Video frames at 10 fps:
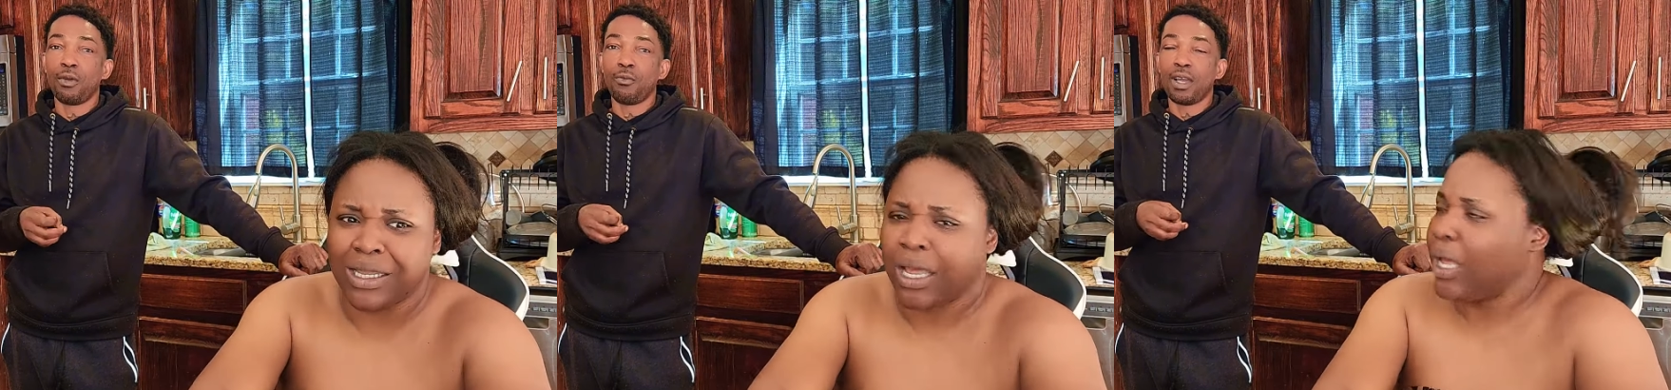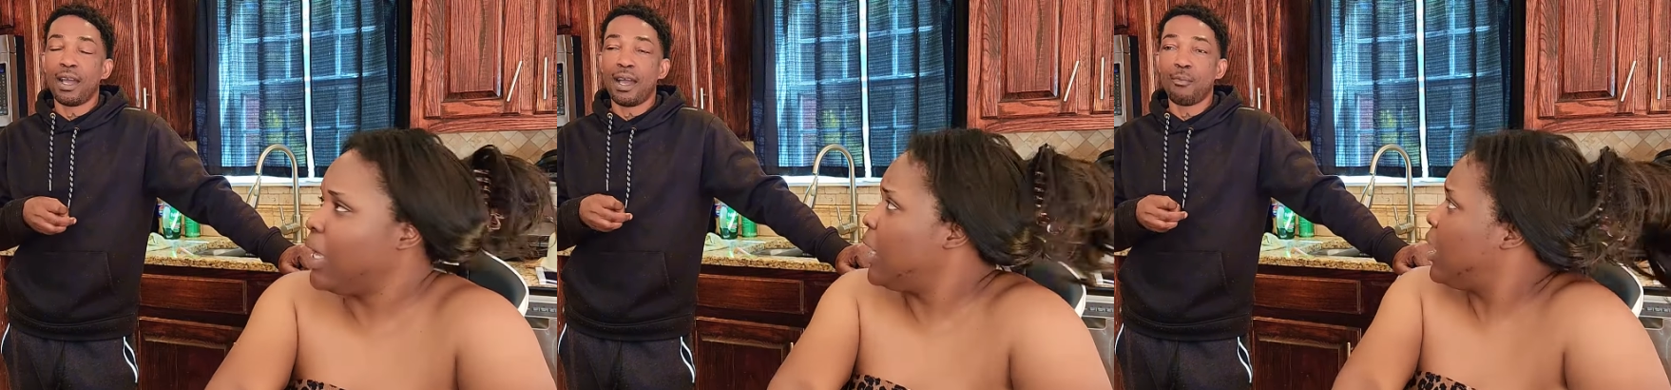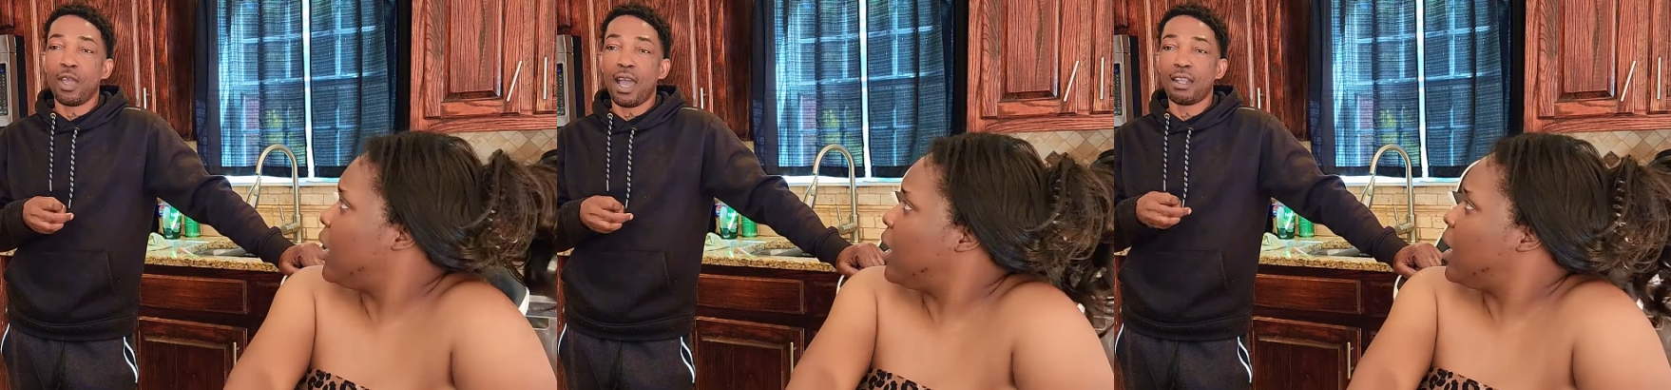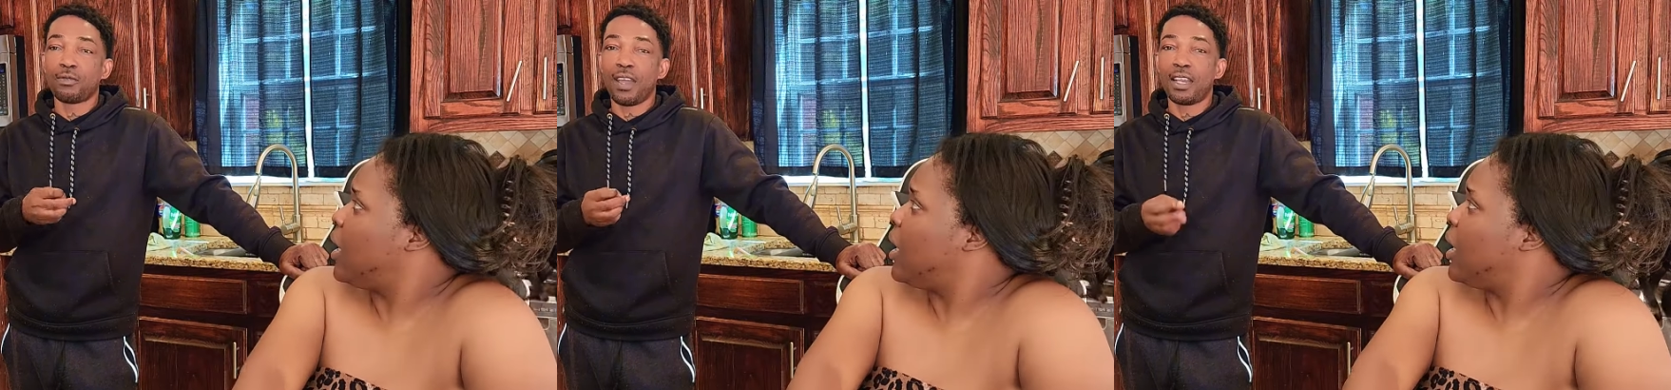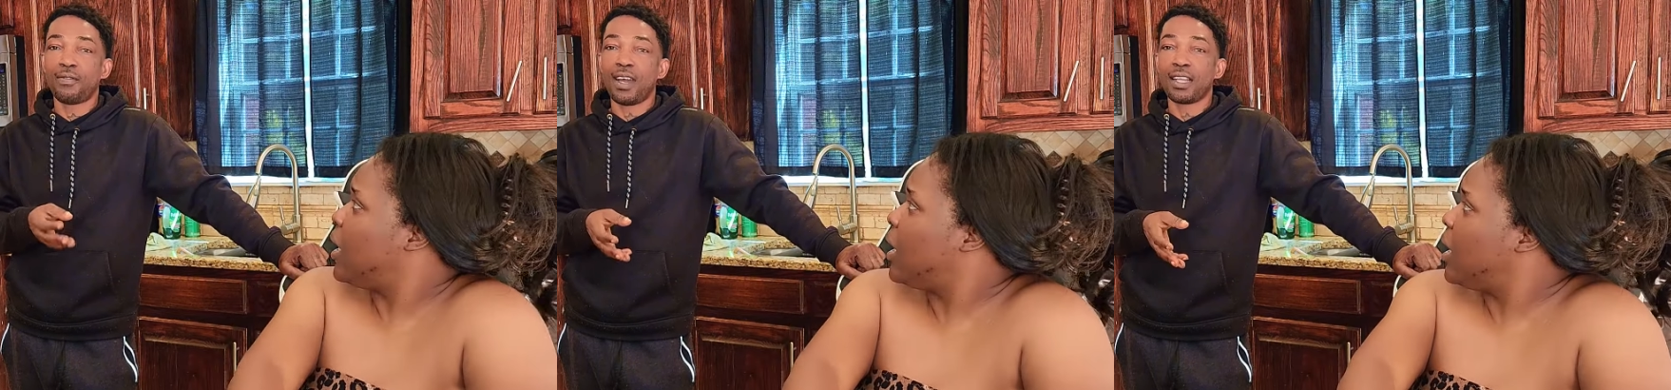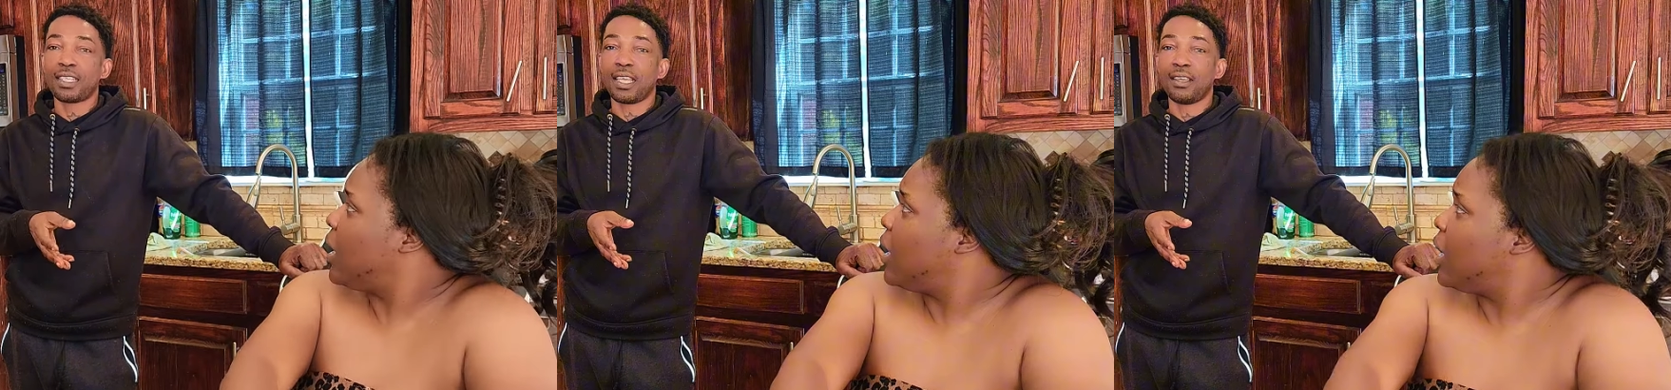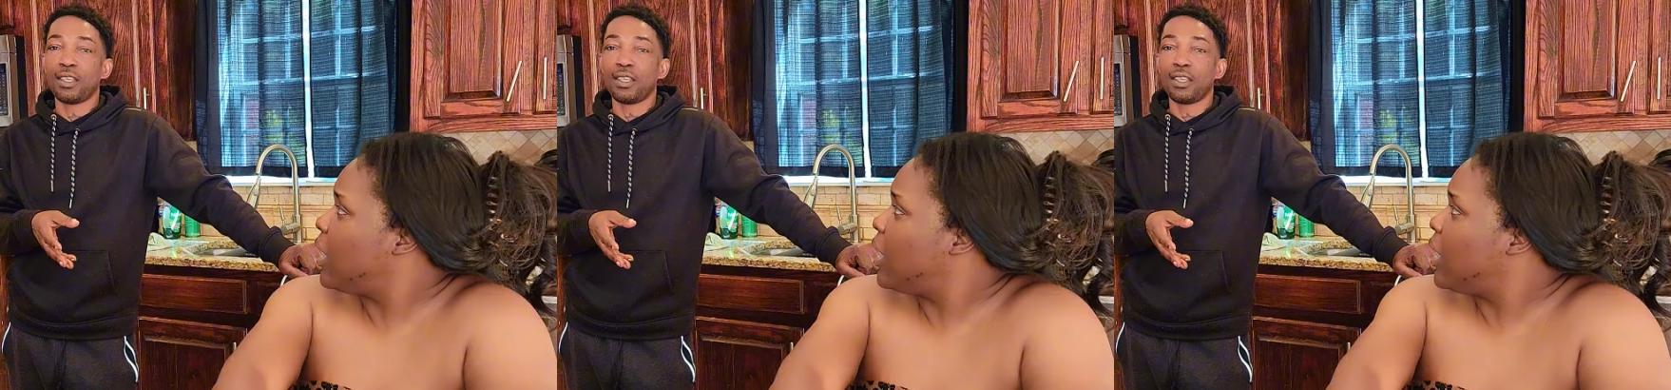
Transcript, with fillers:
Speaker 1: when um, you always find fault say you,